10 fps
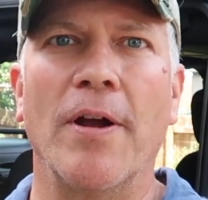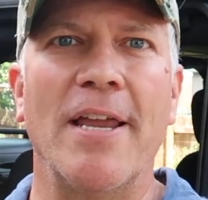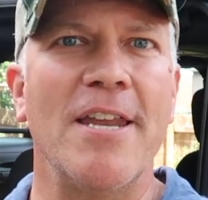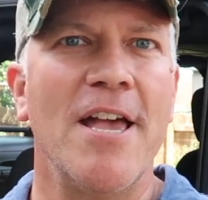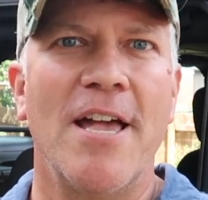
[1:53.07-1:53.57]

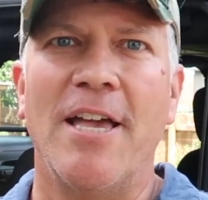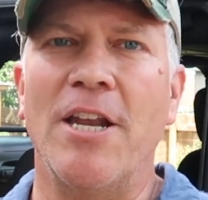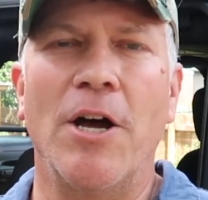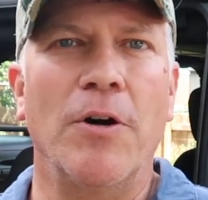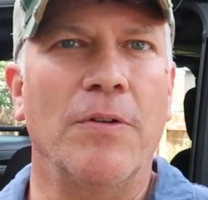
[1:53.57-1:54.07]
and you
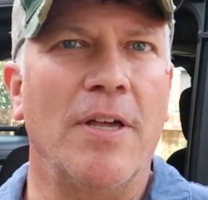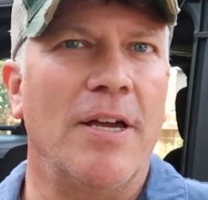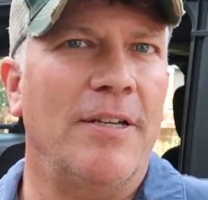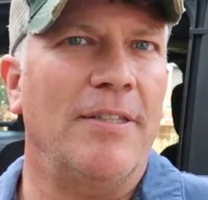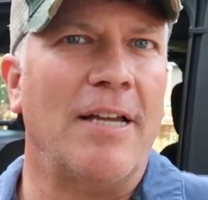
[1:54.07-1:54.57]
know,
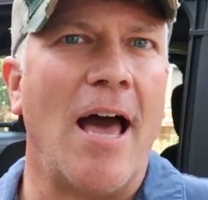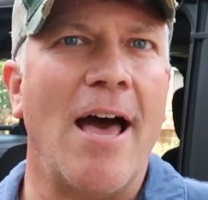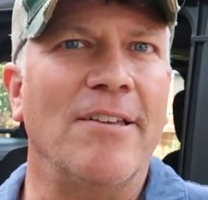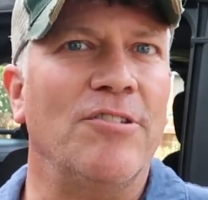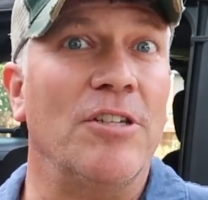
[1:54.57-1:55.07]
the
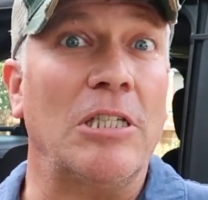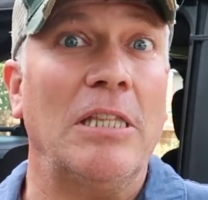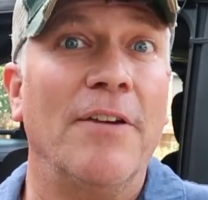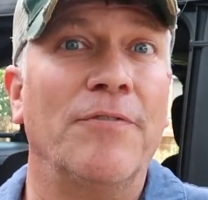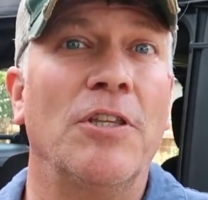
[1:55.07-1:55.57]
guys just
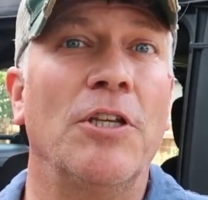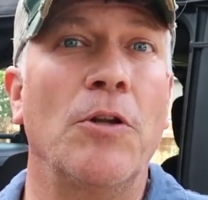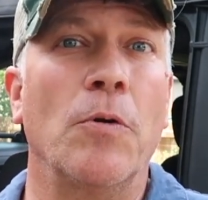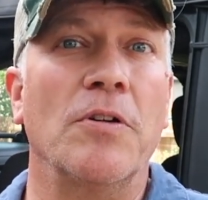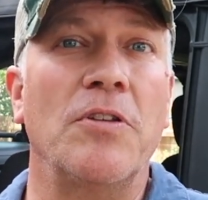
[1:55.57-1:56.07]
lifted the
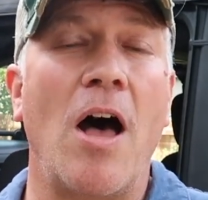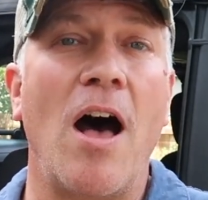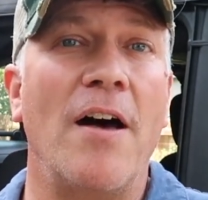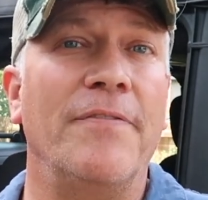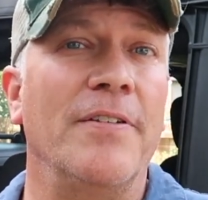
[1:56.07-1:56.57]
doors
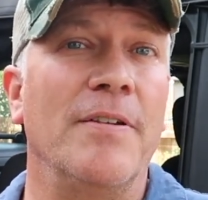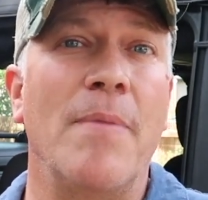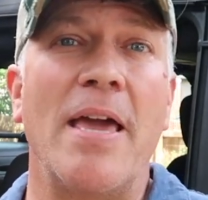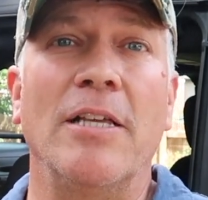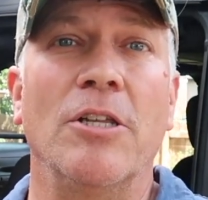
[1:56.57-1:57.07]
off and
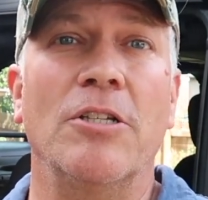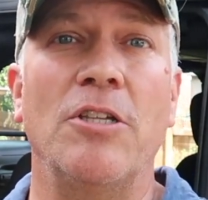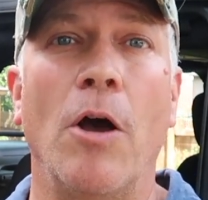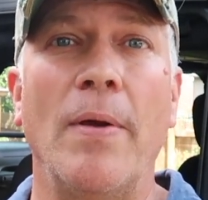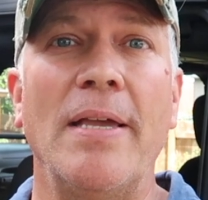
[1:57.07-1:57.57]
made it look
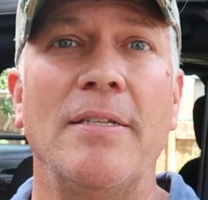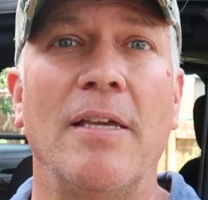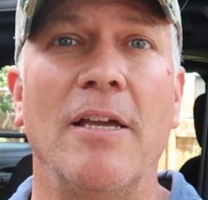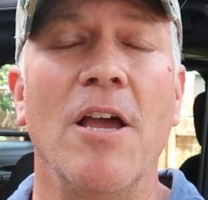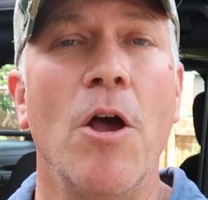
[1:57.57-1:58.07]
so
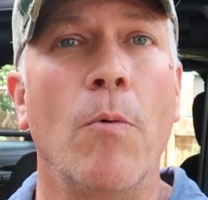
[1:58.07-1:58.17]
easy.